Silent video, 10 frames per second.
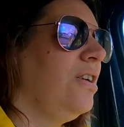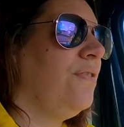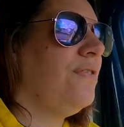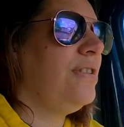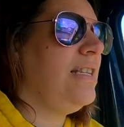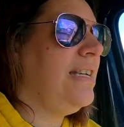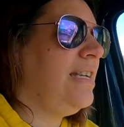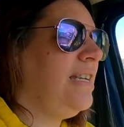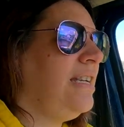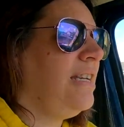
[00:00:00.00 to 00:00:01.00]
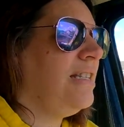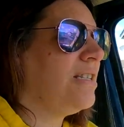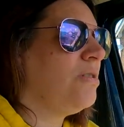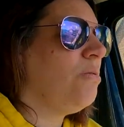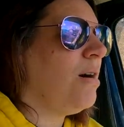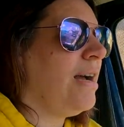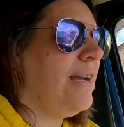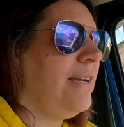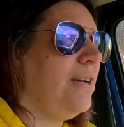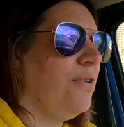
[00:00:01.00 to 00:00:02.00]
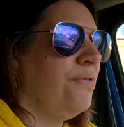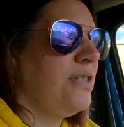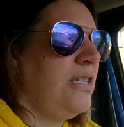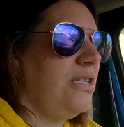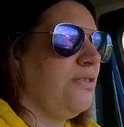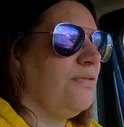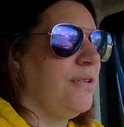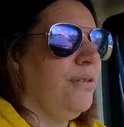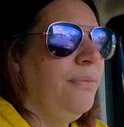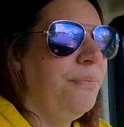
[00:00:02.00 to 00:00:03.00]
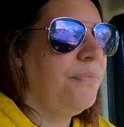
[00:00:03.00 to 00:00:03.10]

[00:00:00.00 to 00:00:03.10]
obviously is quite obviously surreal.